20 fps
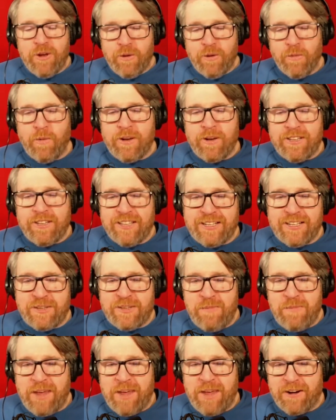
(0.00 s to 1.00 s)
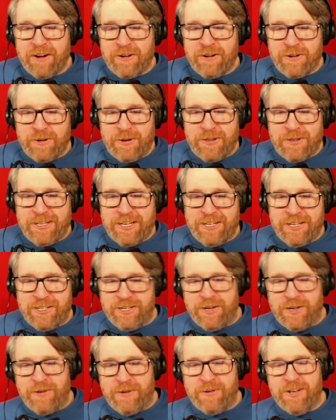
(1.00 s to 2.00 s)
What does Mayor Dollin
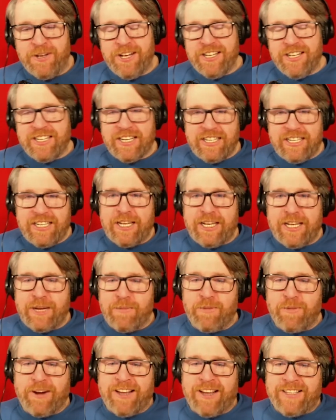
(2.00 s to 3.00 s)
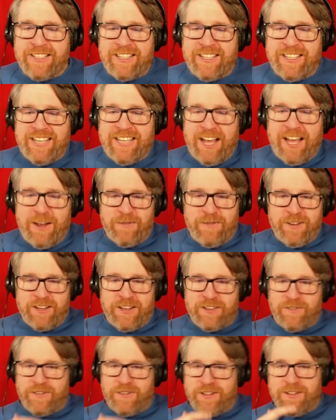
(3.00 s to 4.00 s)
do to decompress in the town of
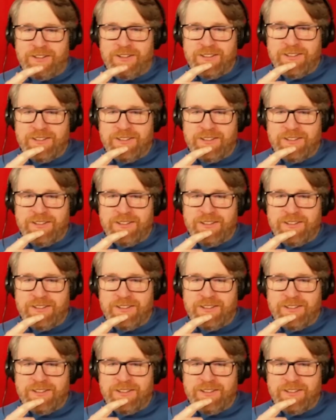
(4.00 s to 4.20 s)
Innisfil?